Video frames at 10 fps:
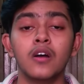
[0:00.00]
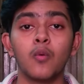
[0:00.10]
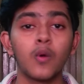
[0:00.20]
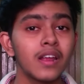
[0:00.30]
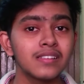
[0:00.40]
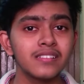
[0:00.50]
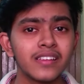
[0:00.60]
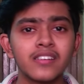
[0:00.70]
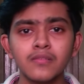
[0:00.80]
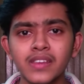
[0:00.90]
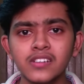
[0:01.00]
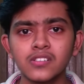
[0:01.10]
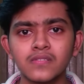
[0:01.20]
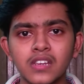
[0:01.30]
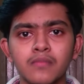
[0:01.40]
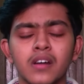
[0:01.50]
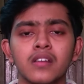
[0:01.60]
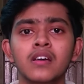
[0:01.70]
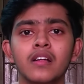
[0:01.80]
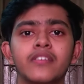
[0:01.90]
What are the determinants of the
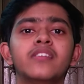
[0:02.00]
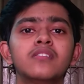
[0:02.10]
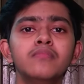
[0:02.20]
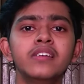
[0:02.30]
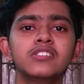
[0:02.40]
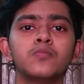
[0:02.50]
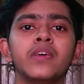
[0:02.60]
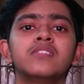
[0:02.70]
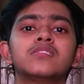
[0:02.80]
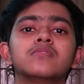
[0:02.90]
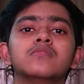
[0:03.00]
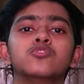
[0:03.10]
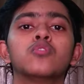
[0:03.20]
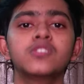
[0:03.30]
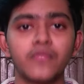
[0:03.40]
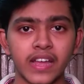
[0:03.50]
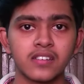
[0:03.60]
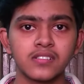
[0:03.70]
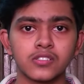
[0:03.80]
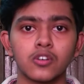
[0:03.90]
demand? Determinants means those
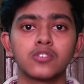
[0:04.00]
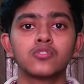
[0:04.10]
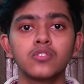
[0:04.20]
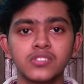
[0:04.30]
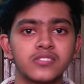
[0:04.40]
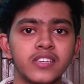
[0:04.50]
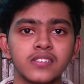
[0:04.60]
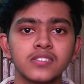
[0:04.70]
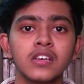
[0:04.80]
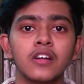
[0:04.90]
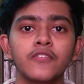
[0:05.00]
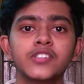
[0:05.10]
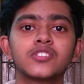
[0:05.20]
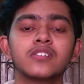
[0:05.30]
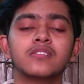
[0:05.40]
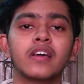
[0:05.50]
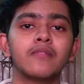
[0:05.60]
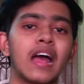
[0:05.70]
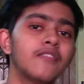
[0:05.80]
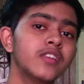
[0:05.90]
factors or those things which
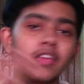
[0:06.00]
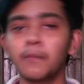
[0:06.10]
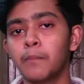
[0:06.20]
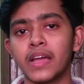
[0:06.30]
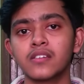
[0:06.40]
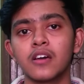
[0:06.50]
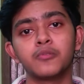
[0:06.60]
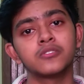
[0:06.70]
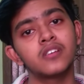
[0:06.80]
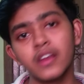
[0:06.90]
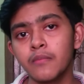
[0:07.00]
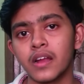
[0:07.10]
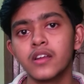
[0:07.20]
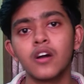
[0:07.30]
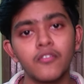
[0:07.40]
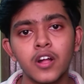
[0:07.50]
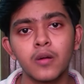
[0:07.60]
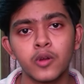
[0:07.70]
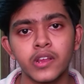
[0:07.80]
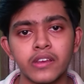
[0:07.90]
have an impact upon the demand of a
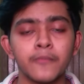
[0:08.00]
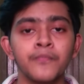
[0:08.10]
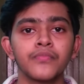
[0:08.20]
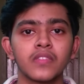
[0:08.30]
commodity.